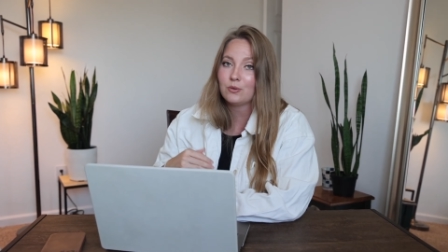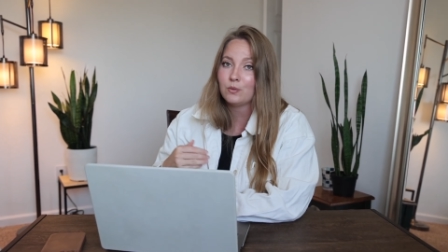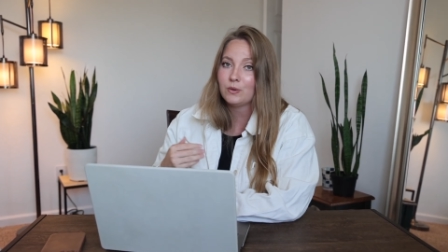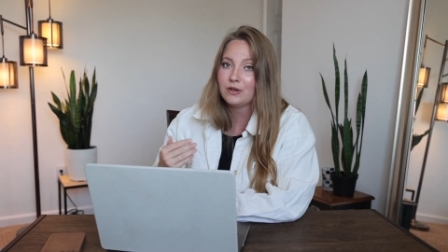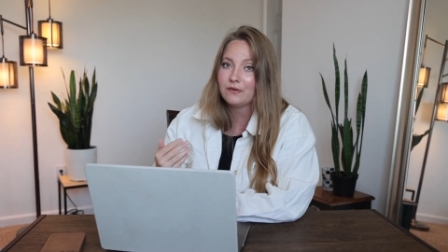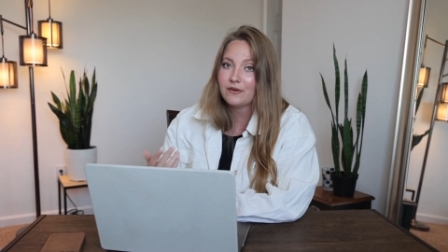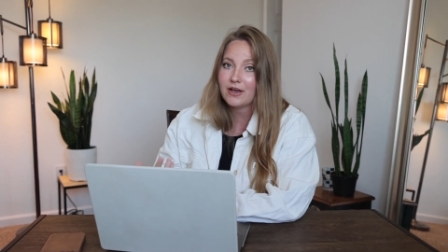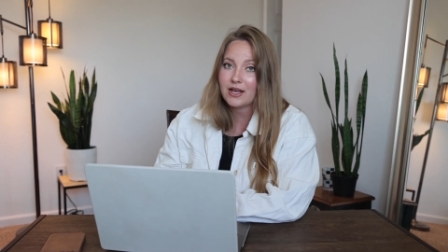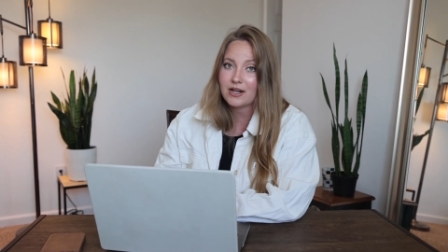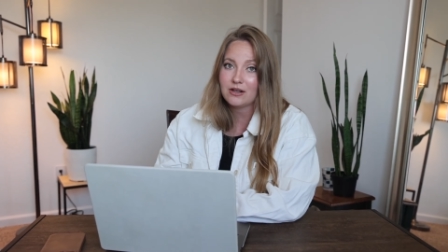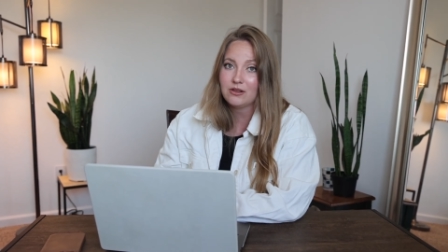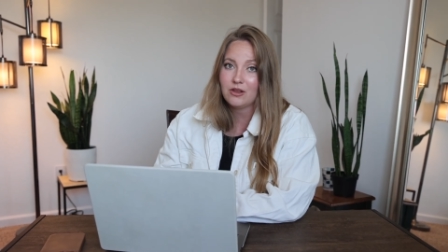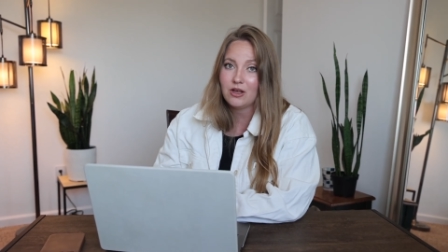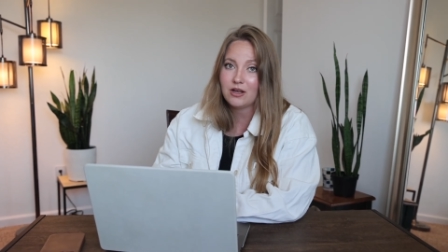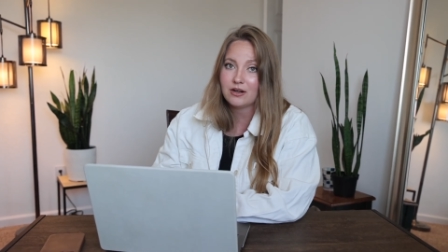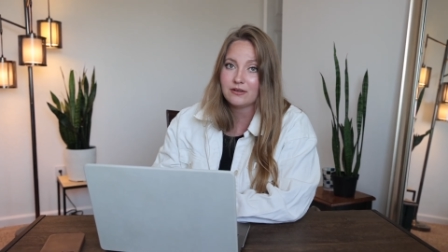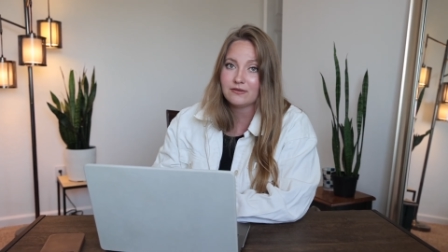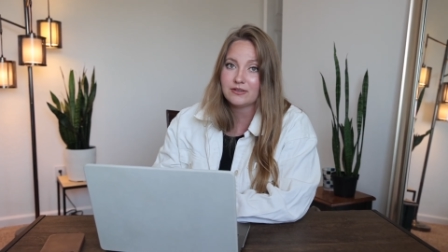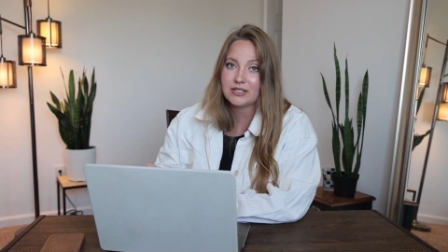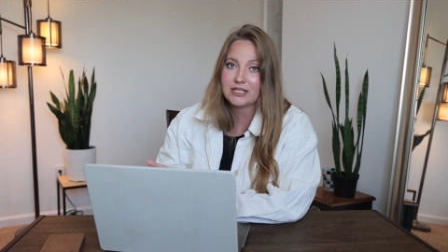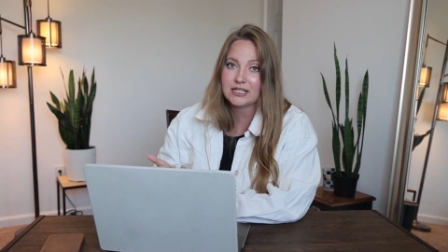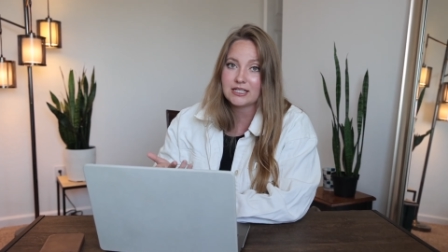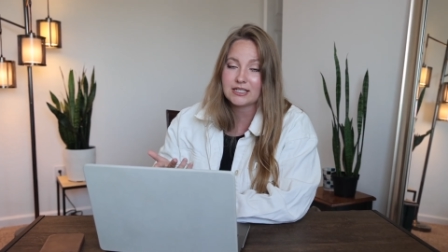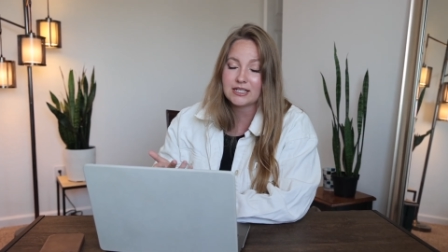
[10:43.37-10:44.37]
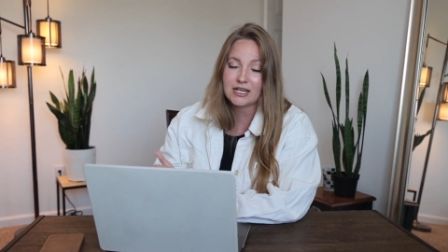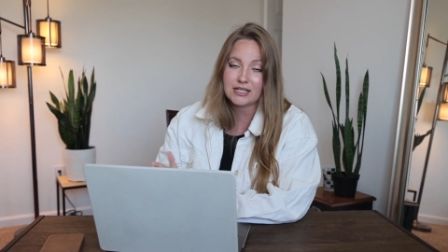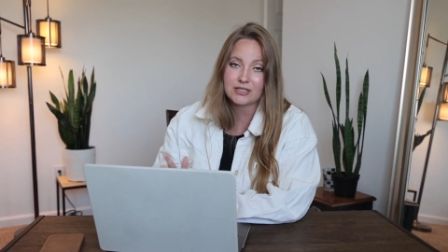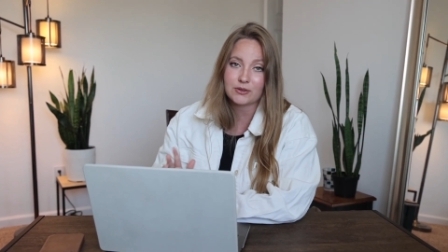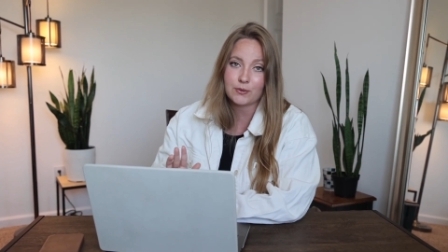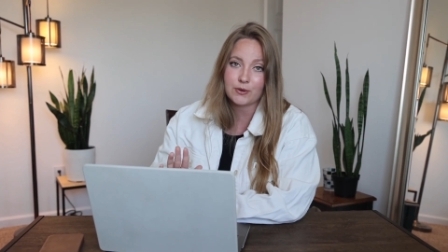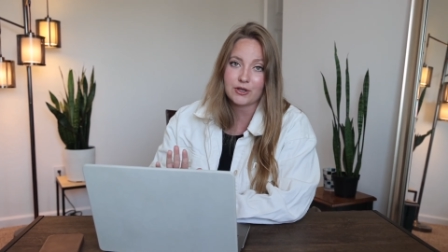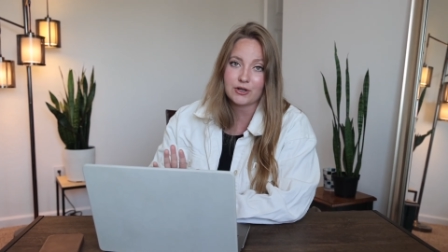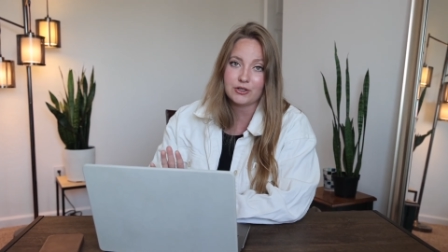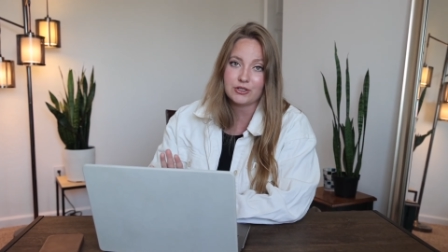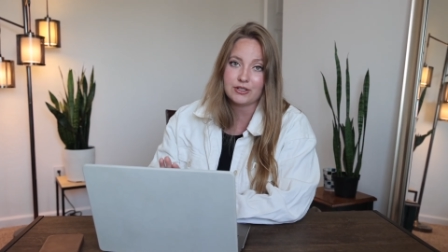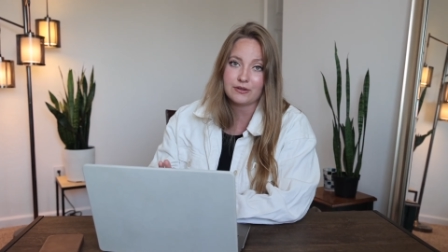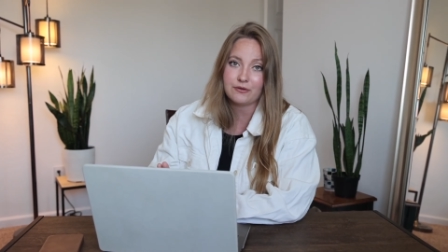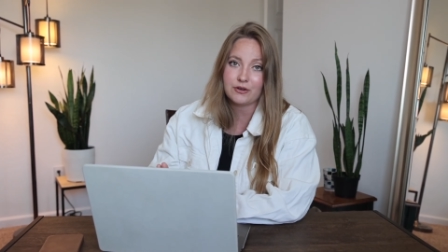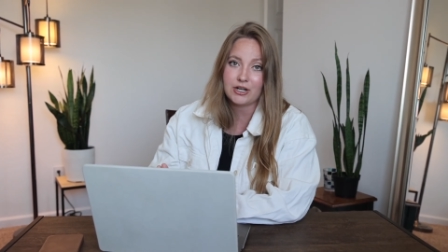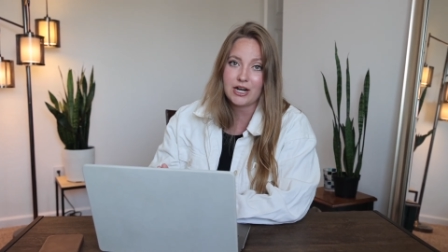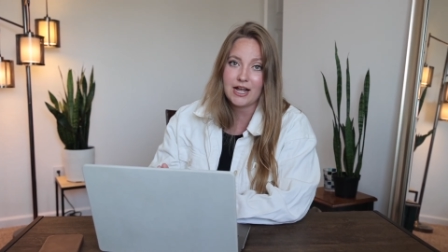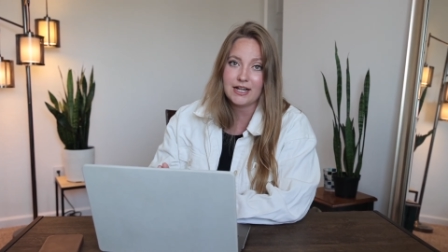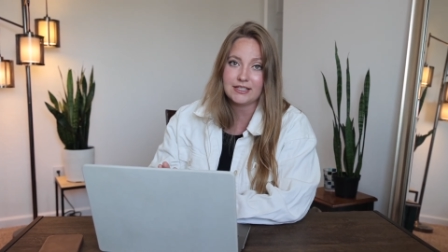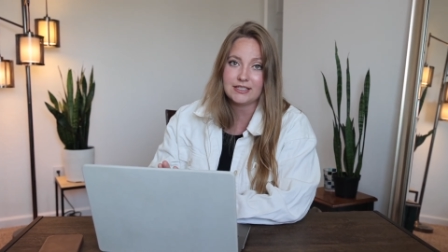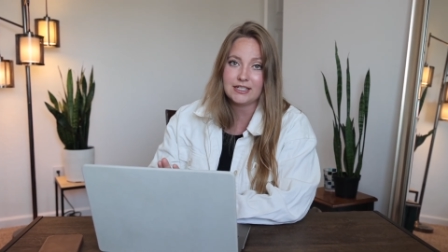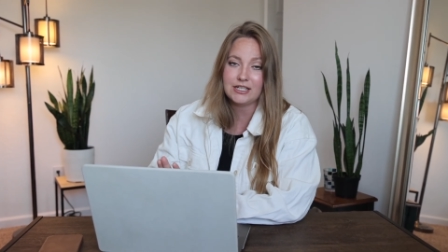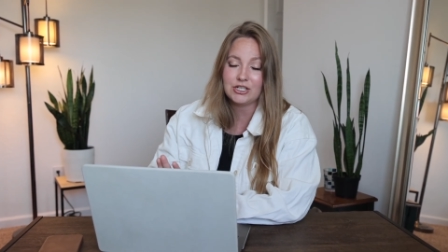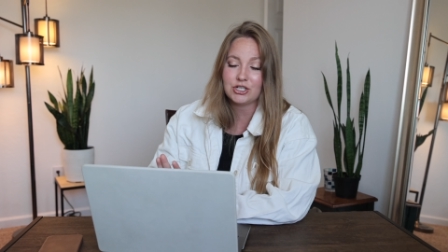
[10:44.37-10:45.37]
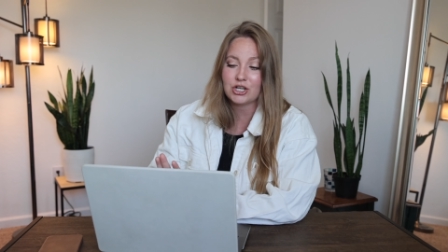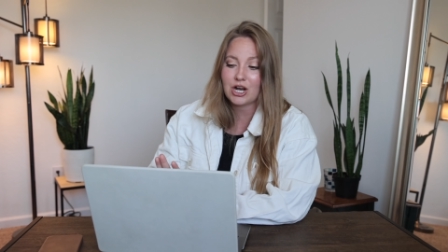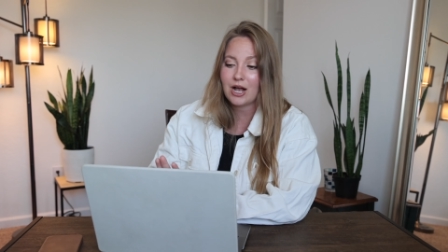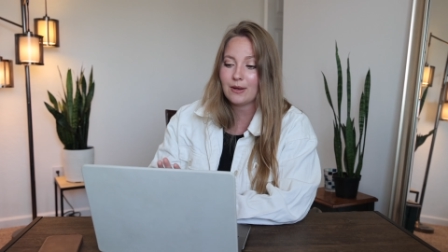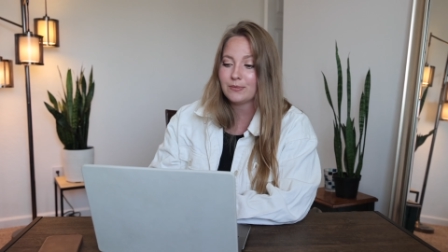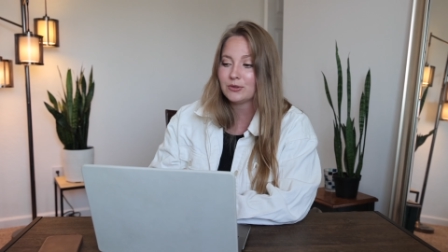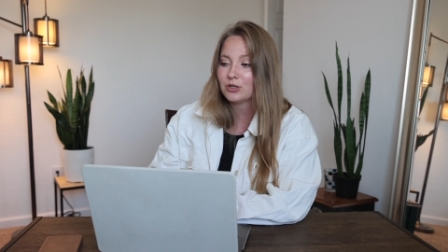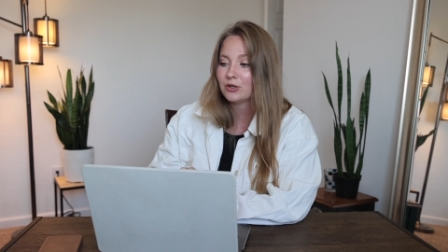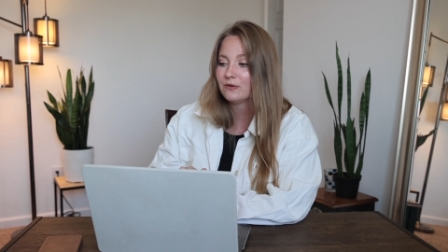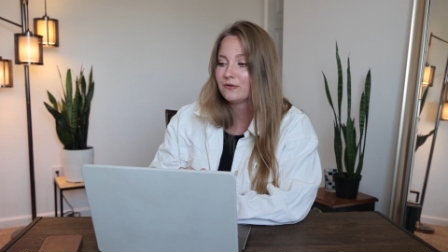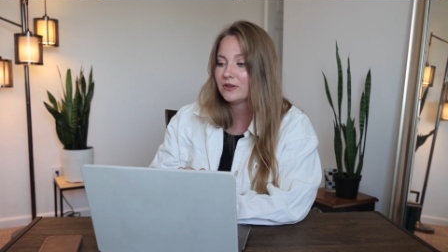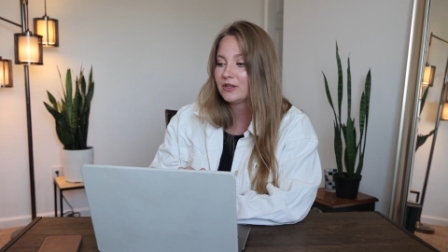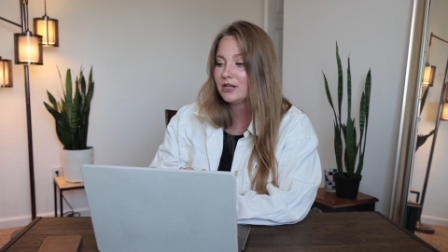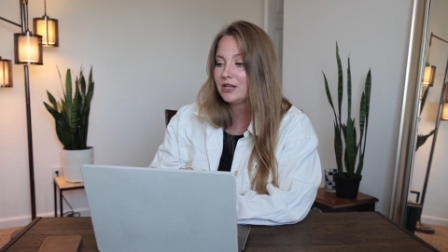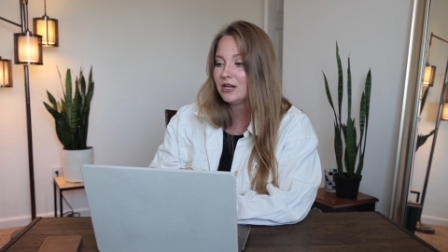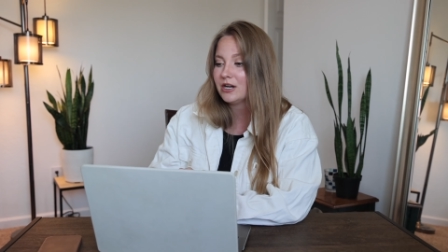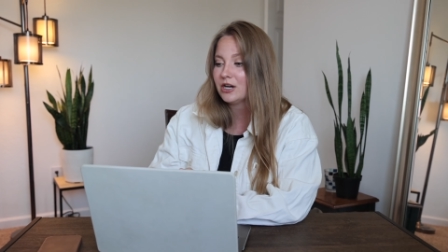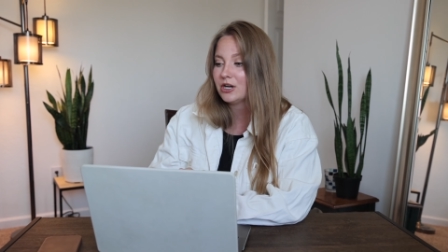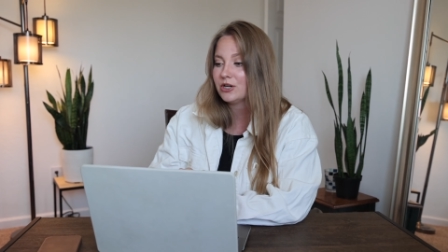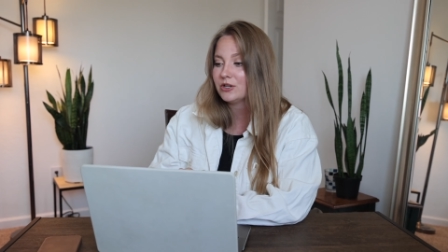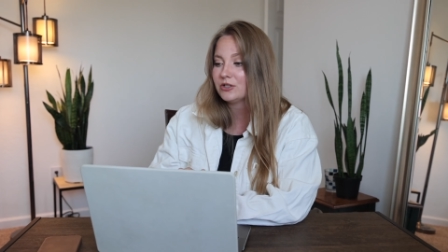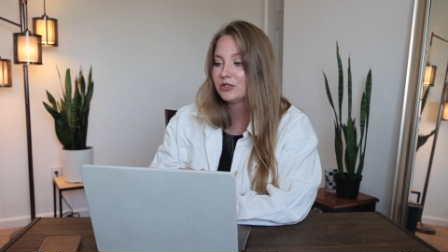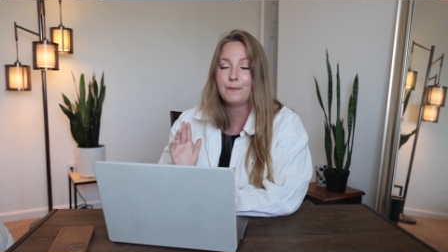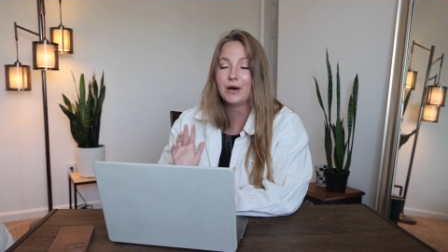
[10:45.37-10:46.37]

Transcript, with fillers: We've had a lot of success with our different Etsy shops over the years,